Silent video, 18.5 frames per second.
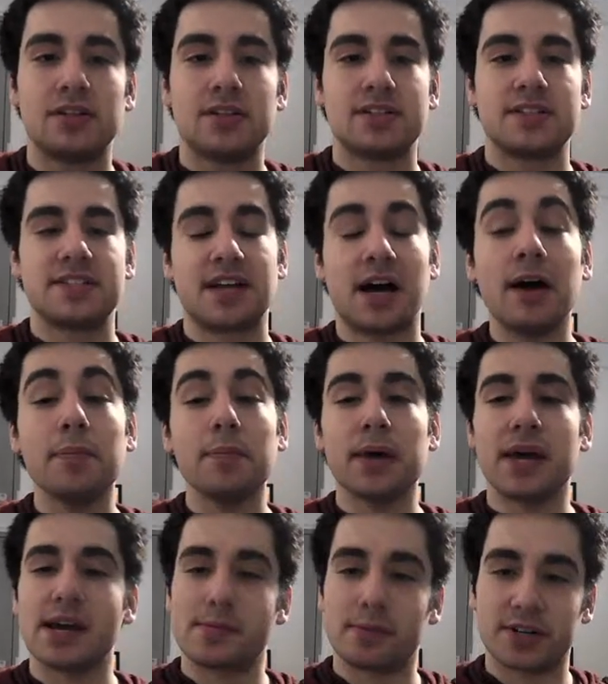Stop
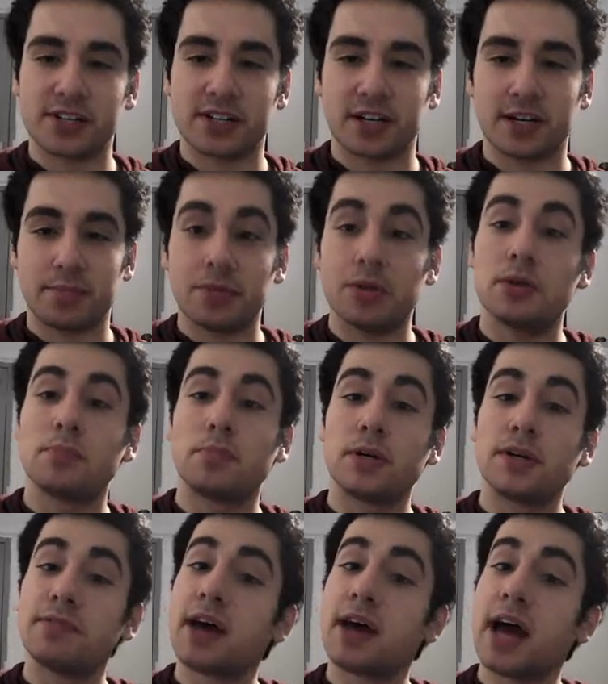hammer time.
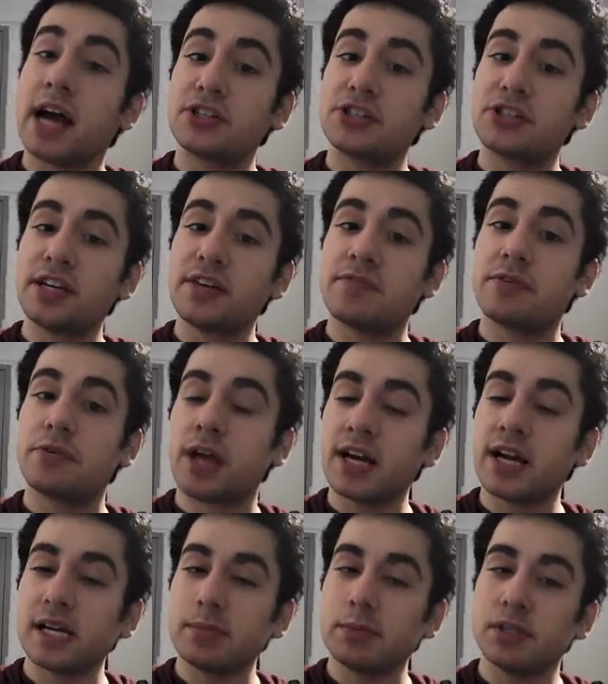But actually, if you
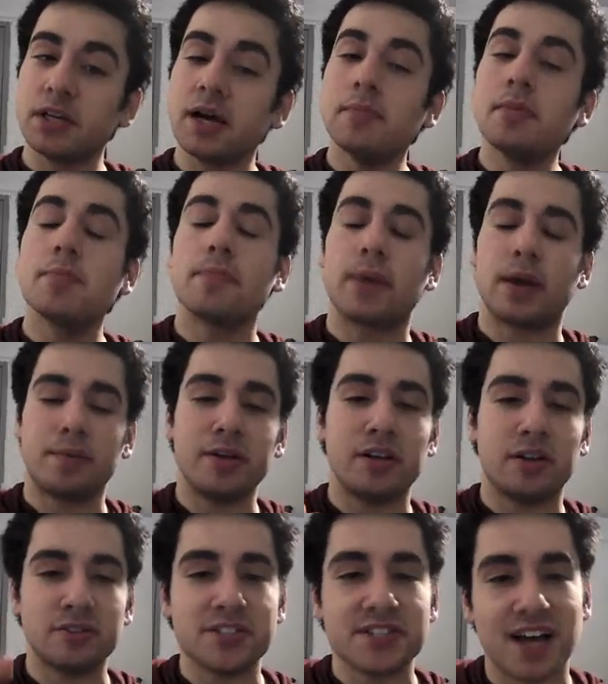like hammer time, maybe
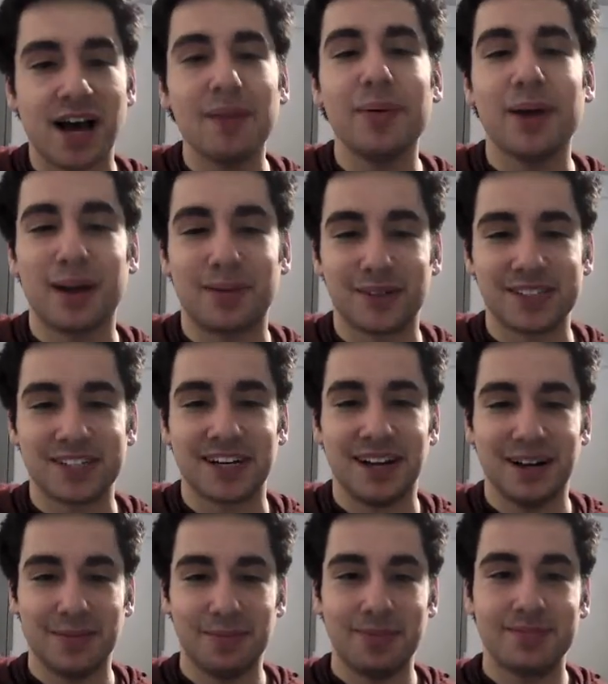don't stop hammer time.